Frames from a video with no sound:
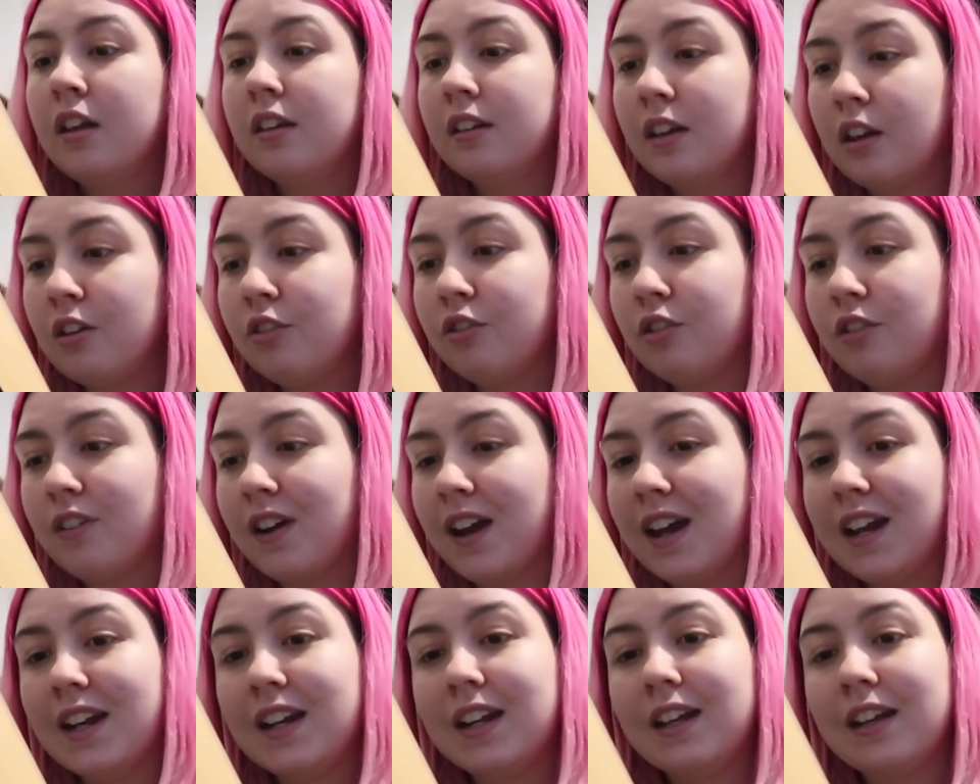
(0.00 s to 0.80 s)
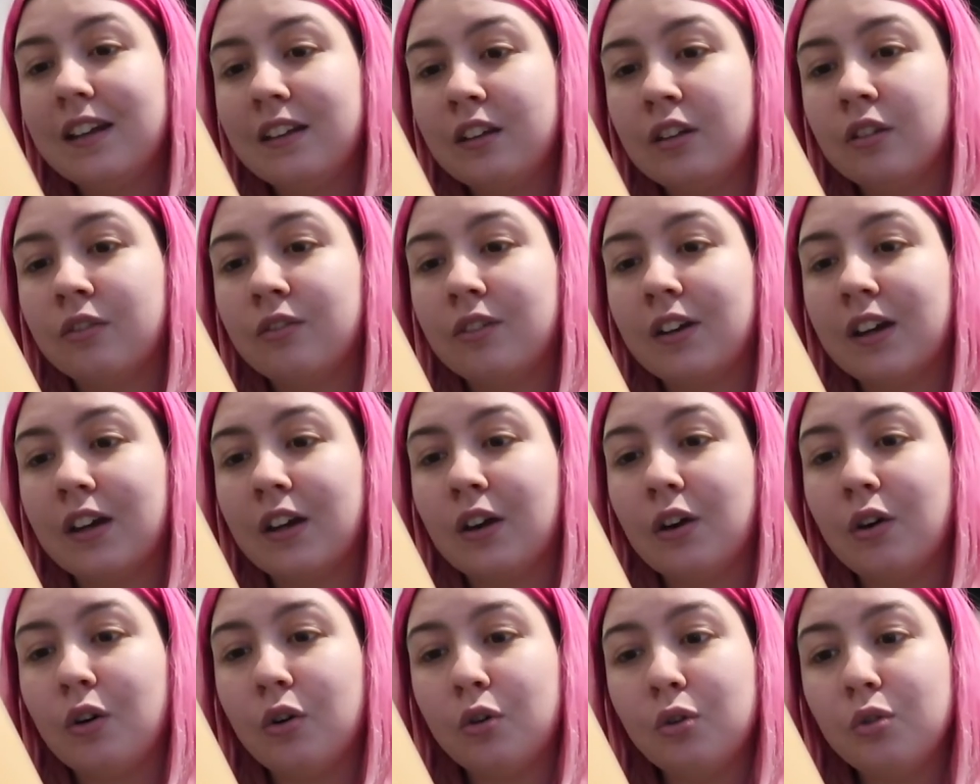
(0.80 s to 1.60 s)
Century Rain is
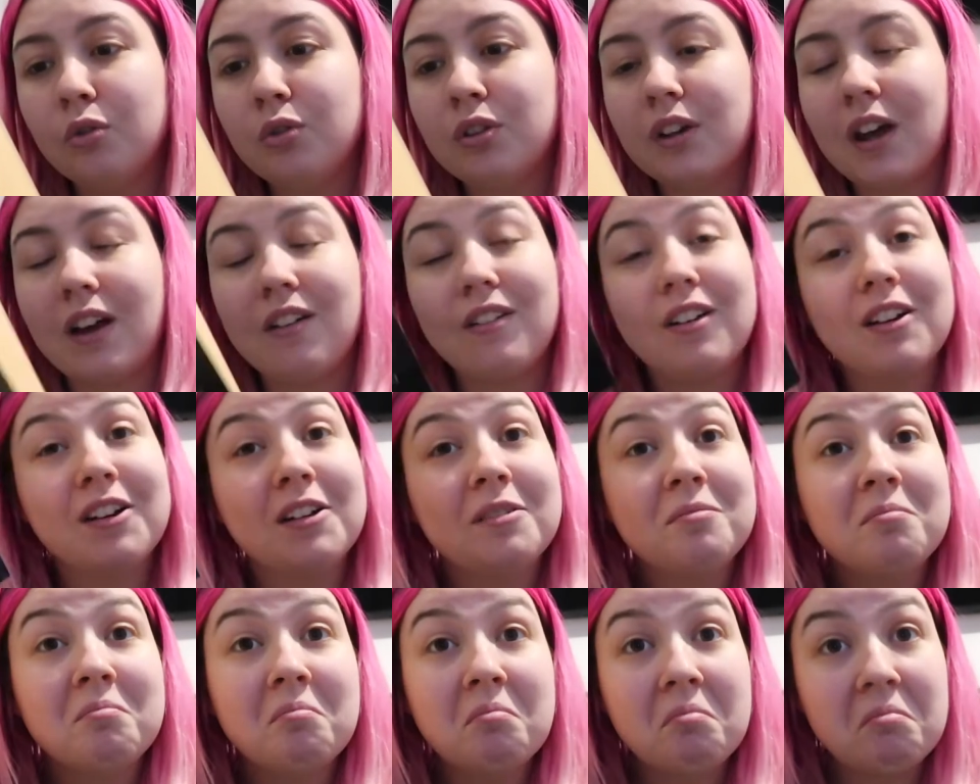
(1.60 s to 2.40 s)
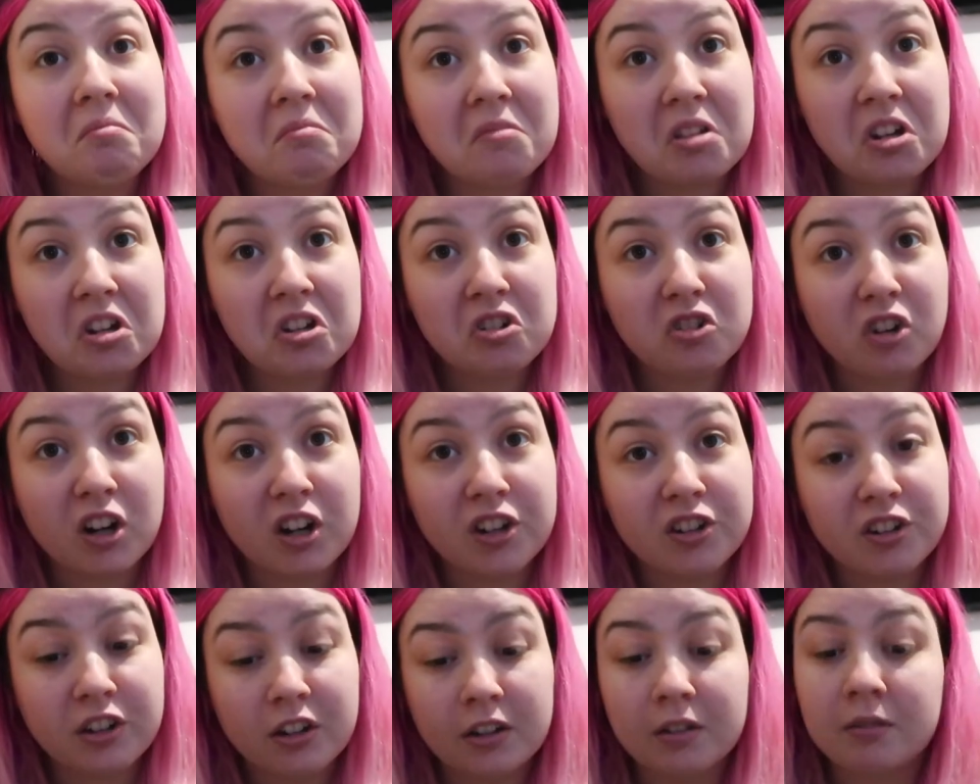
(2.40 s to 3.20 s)
something altogether
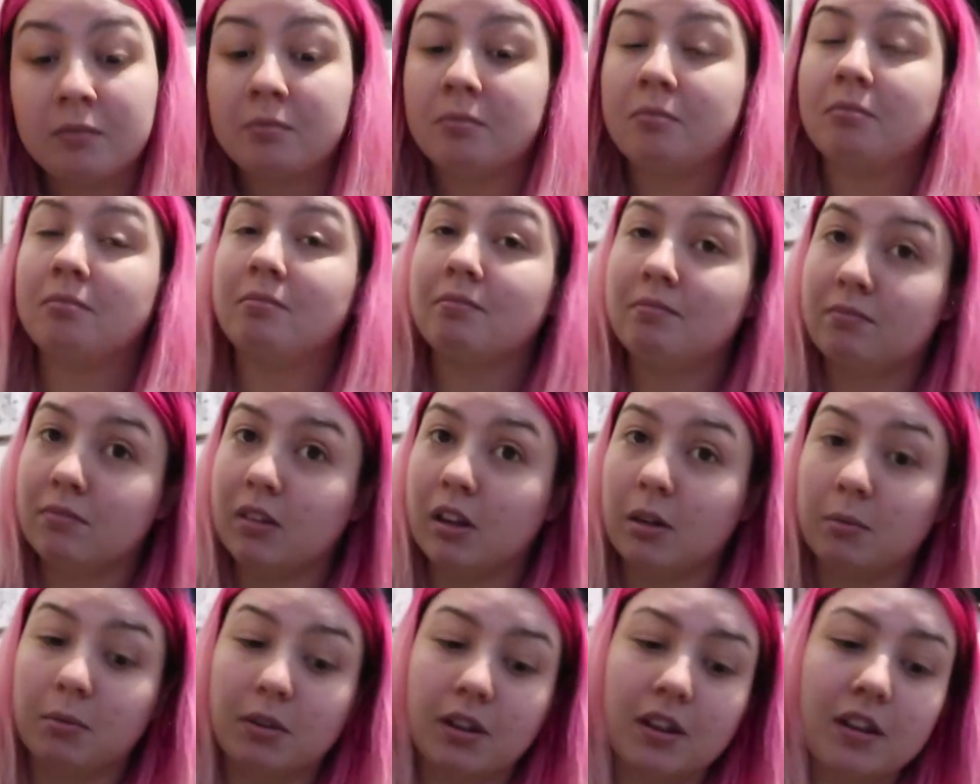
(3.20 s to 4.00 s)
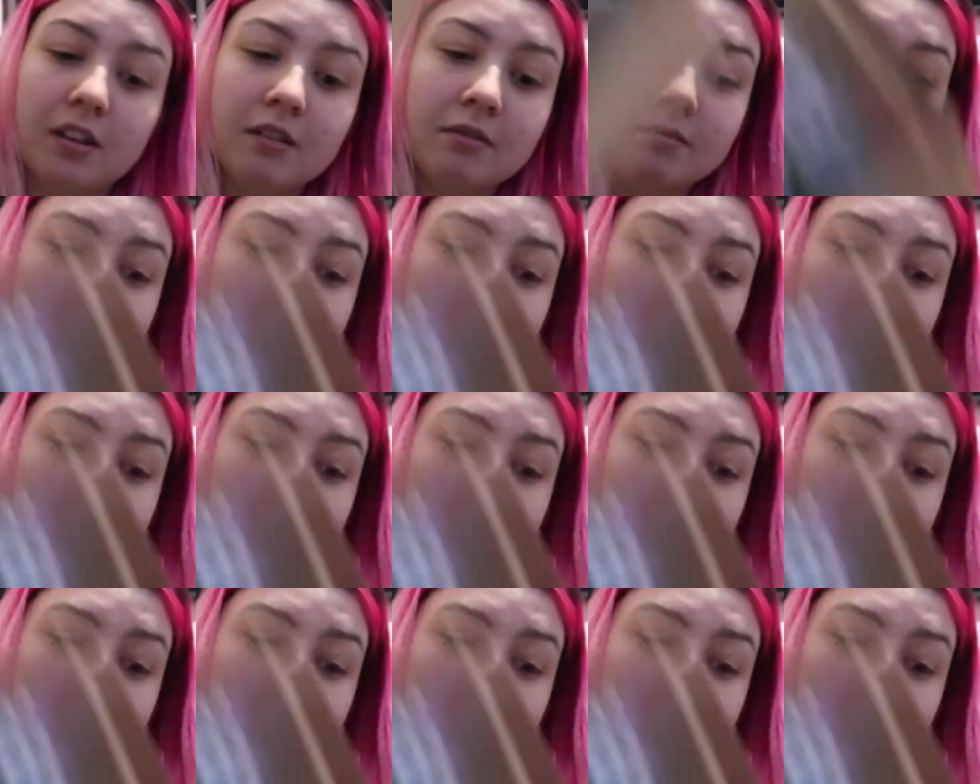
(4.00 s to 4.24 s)
stranger. There we go.